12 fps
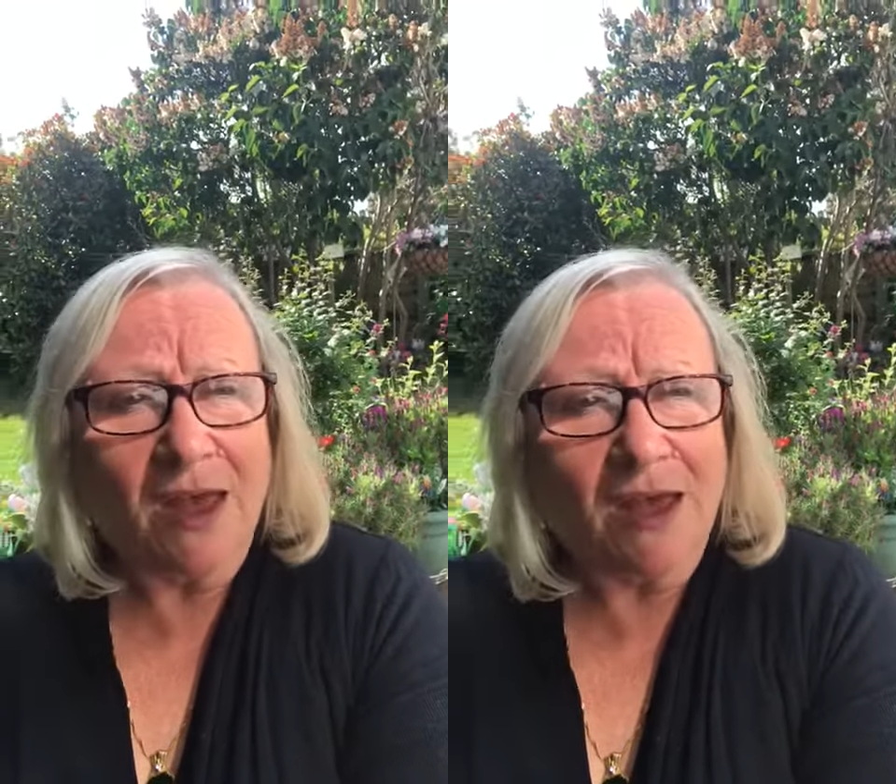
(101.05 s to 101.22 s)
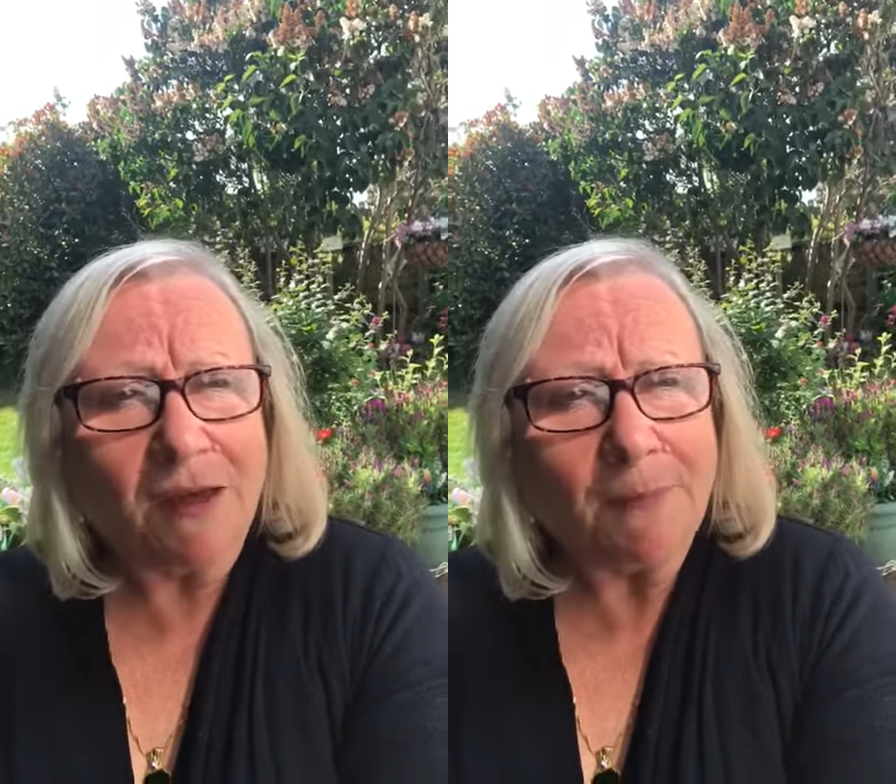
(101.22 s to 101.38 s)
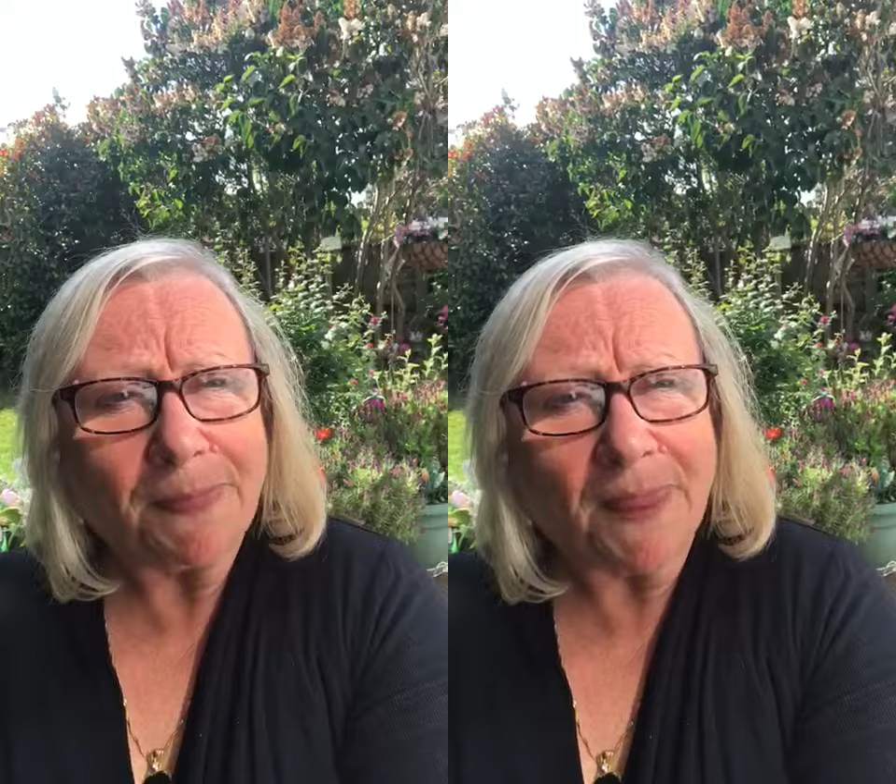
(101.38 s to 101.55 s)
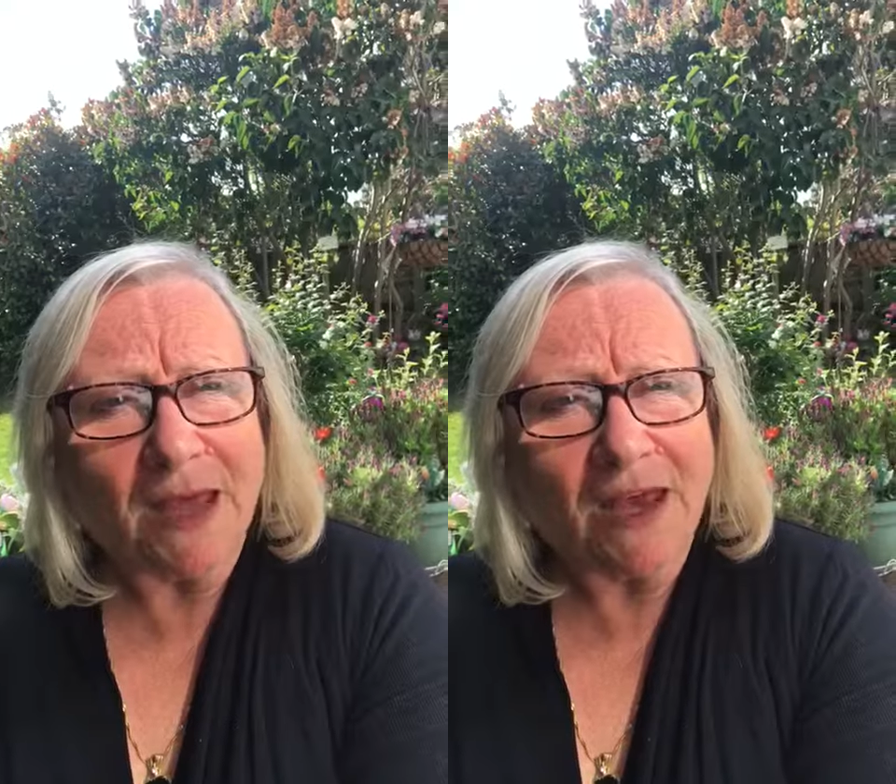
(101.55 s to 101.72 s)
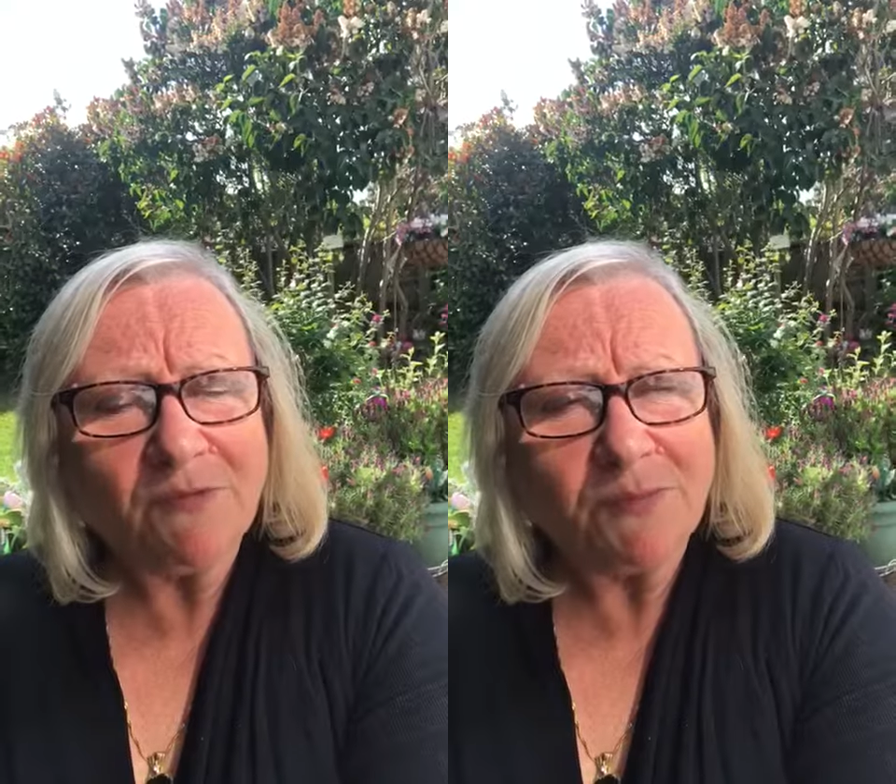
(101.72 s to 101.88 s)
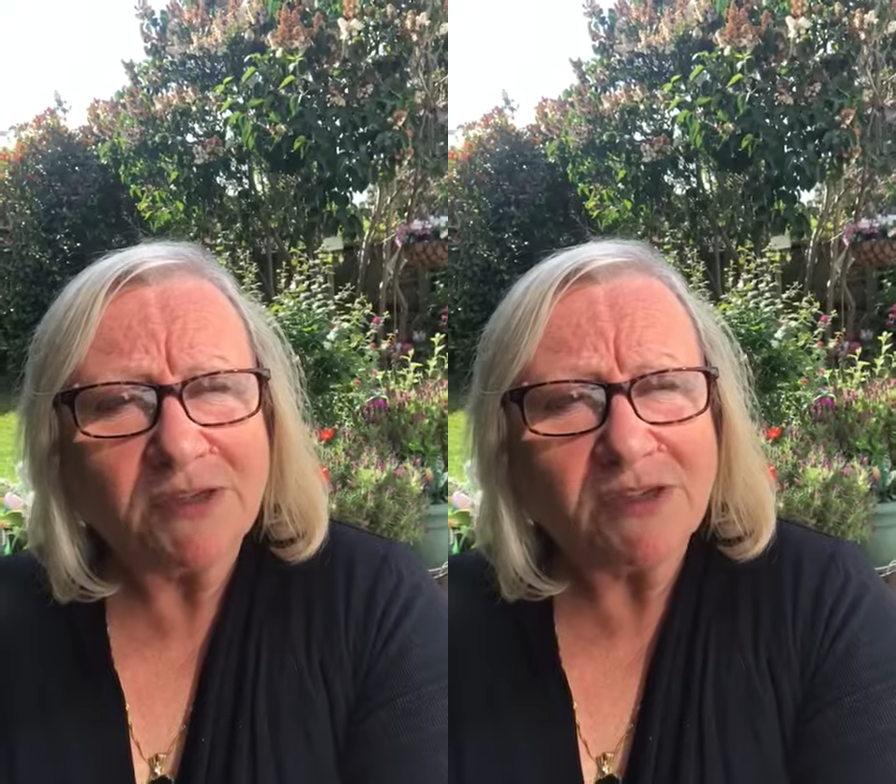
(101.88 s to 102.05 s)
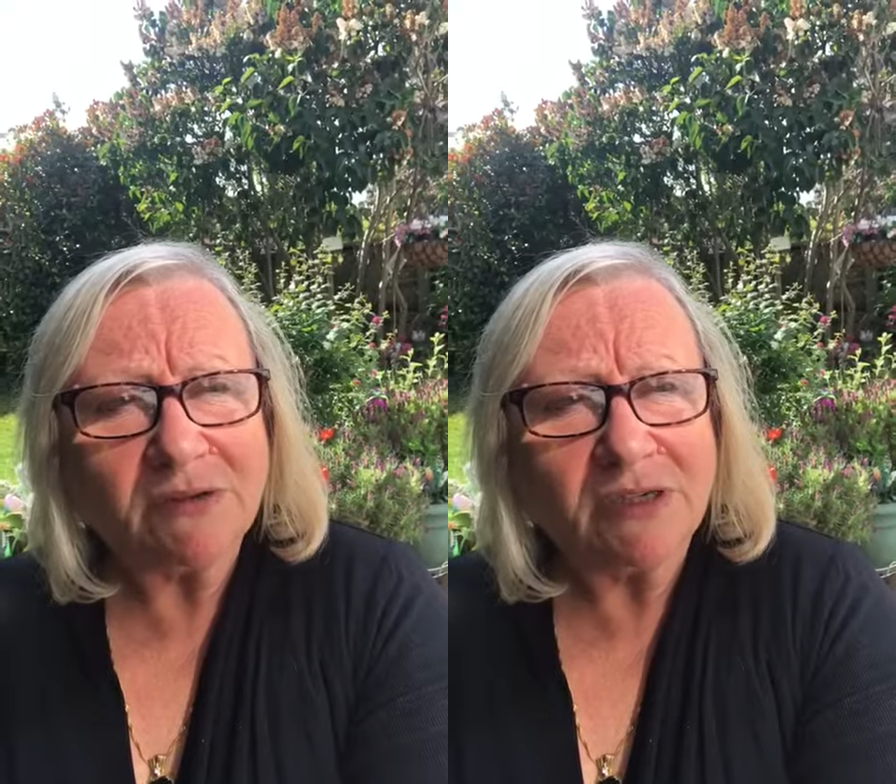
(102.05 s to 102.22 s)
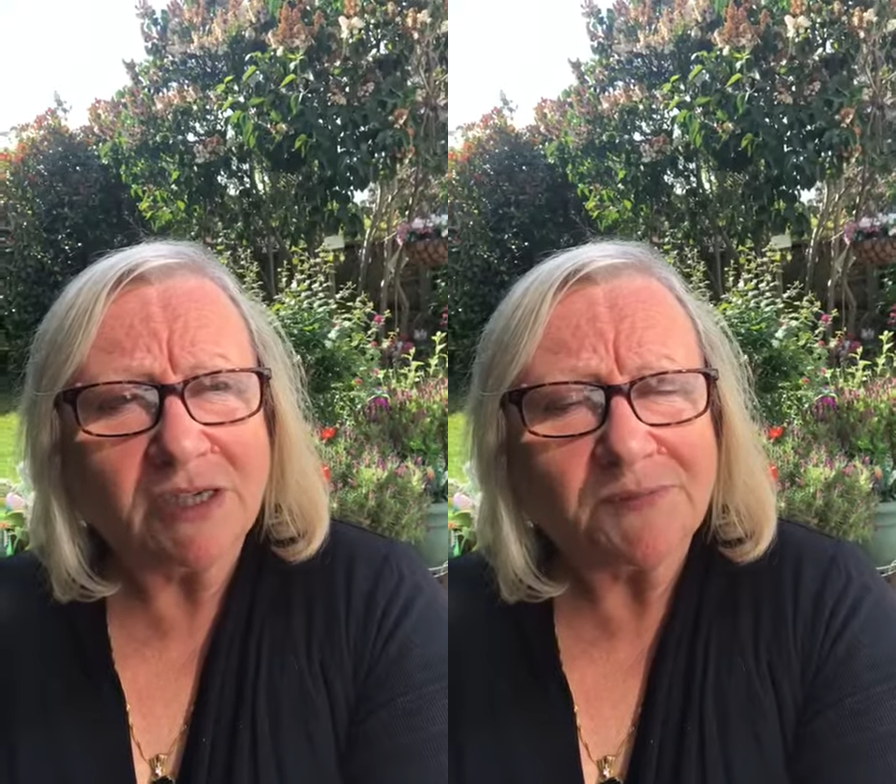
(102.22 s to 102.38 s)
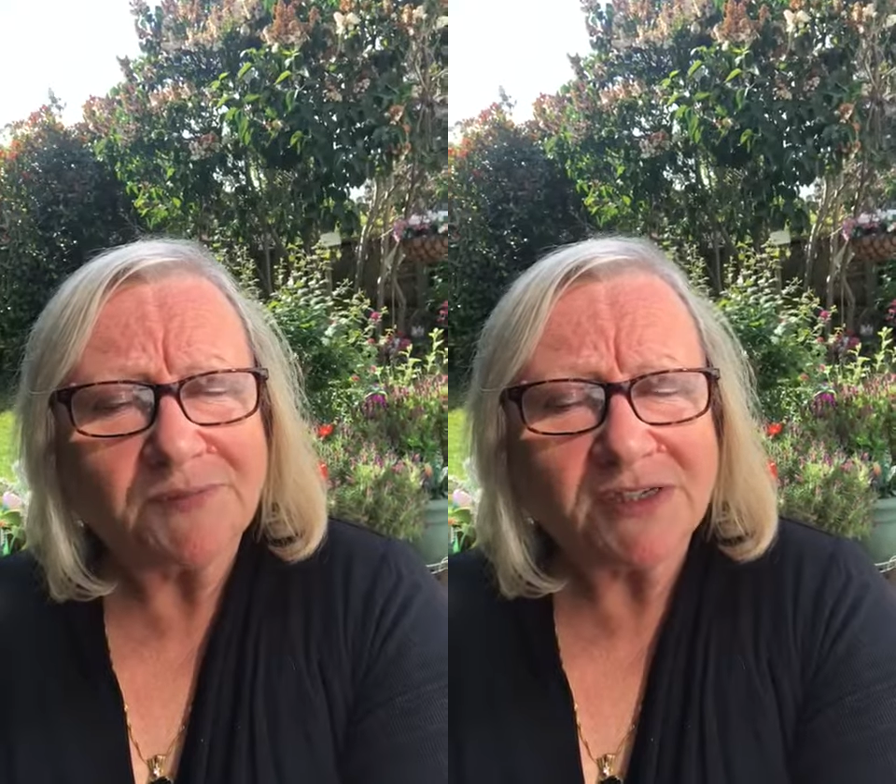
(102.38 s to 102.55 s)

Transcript: I've been doing